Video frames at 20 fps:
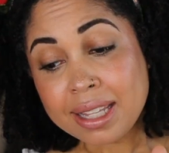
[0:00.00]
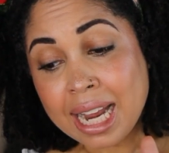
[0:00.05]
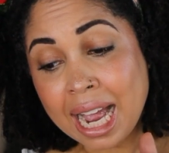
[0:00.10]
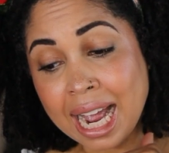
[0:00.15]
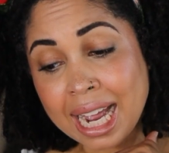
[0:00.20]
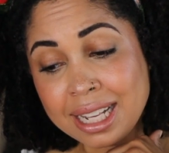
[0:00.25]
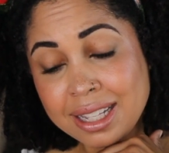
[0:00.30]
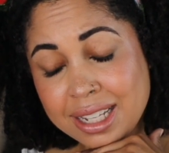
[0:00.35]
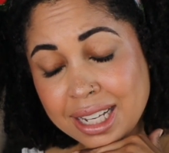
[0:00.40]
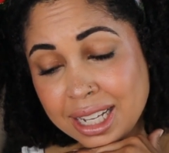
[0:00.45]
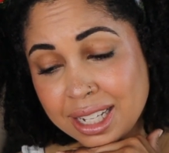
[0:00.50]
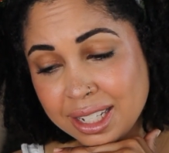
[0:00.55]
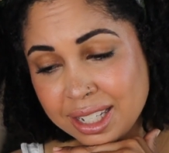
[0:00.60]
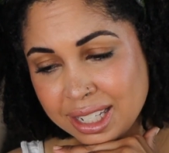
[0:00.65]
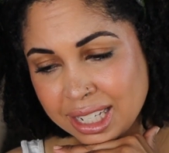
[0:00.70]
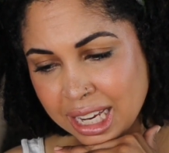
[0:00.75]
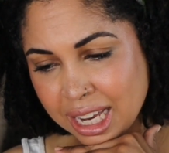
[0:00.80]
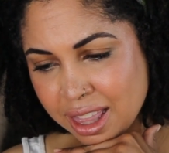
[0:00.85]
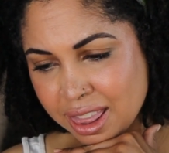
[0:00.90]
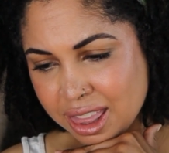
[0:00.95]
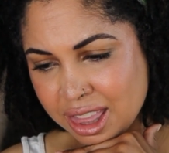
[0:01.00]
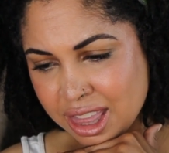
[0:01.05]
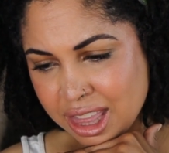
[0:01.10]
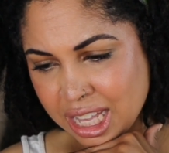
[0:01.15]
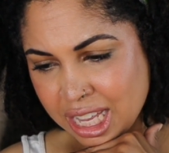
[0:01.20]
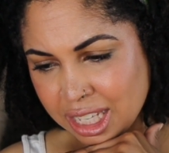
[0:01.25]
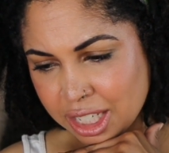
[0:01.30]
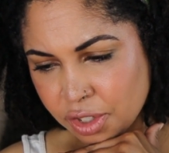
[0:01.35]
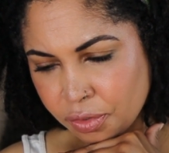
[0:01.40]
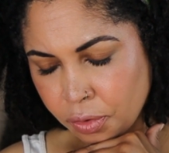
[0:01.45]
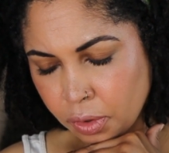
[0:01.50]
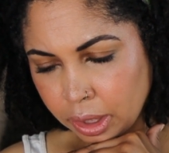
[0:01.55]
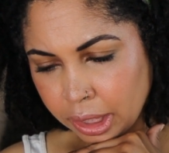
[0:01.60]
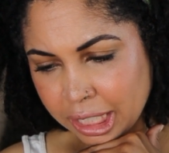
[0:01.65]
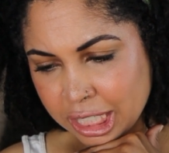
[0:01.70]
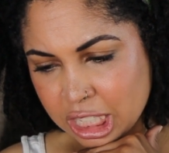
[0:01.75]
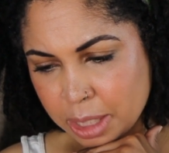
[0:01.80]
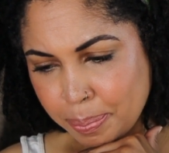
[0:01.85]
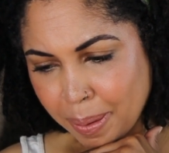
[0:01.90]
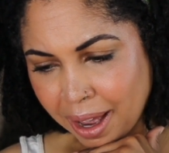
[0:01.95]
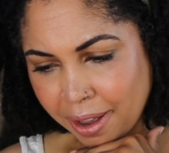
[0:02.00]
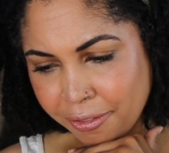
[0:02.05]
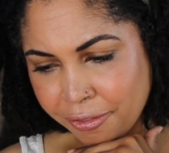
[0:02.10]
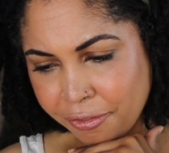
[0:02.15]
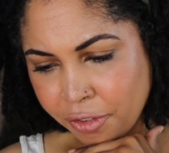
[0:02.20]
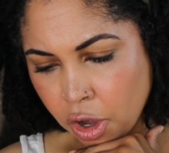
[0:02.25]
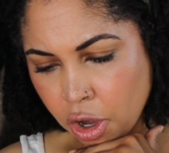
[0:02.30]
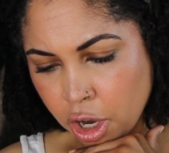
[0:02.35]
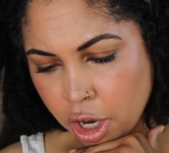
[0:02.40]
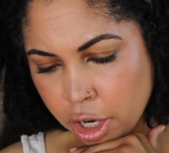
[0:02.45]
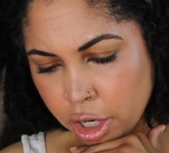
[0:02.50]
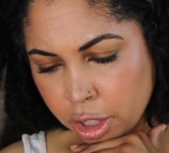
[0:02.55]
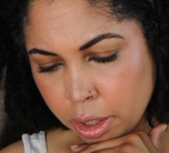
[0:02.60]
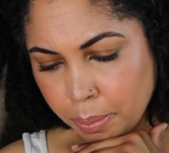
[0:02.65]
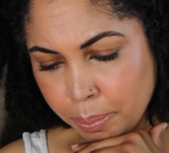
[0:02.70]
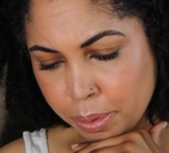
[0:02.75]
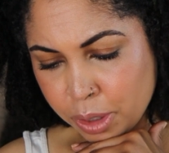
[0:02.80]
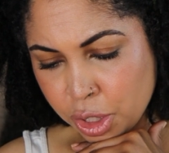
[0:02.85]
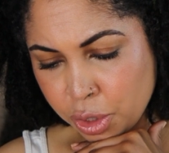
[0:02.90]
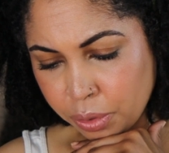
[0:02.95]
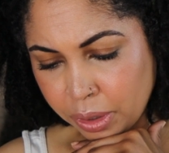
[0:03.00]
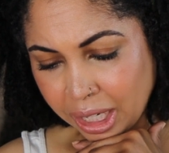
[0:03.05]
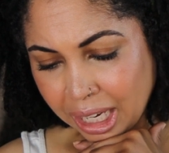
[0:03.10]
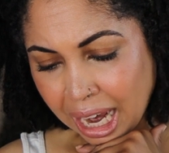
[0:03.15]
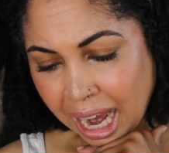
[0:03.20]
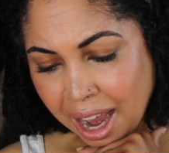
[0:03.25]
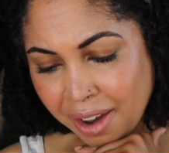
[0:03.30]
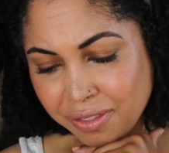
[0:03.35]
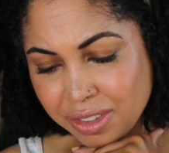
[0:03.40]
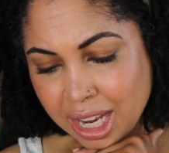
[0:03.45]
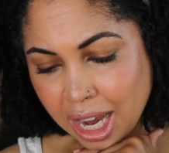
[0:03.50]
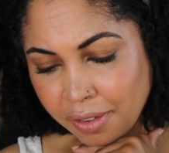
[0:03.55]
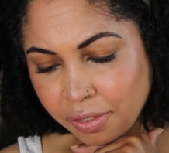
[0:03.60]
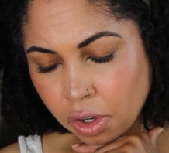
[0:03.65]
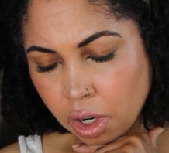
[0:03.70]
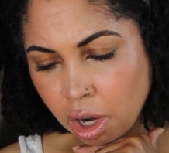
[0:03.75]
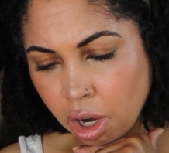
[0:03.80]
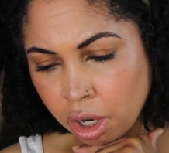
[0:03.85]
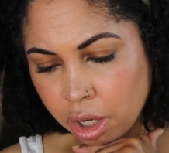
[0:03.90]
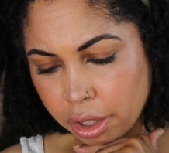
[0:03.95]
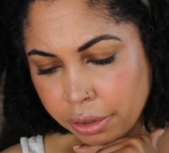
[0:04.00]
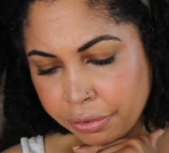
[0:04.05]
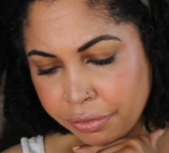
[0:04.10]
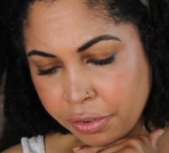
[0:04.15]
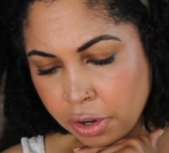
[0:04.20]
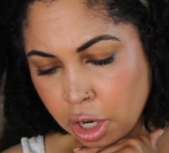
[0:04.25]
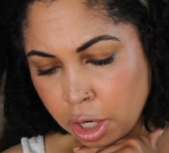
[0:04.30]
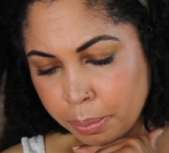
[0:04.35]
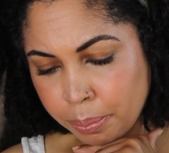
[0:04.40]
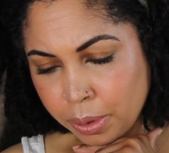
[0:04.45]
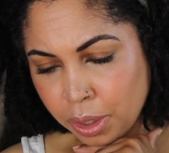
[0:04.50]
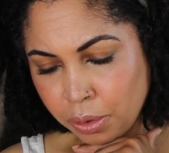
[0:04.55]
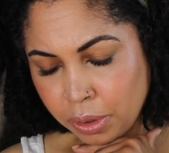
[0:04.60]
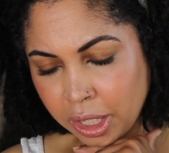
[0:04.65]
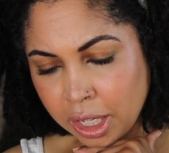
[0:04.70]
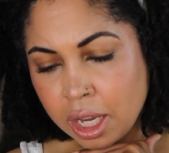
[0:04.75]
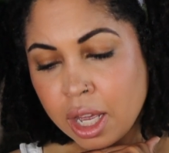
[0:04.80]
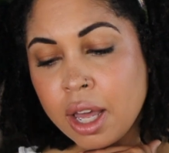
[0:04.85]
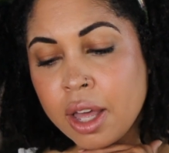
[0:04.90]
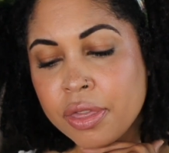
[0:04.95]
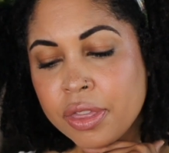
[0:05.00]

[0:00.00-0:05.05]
Now I did see this release by Fawn Beauty. I've never heard of Fawn Beauty.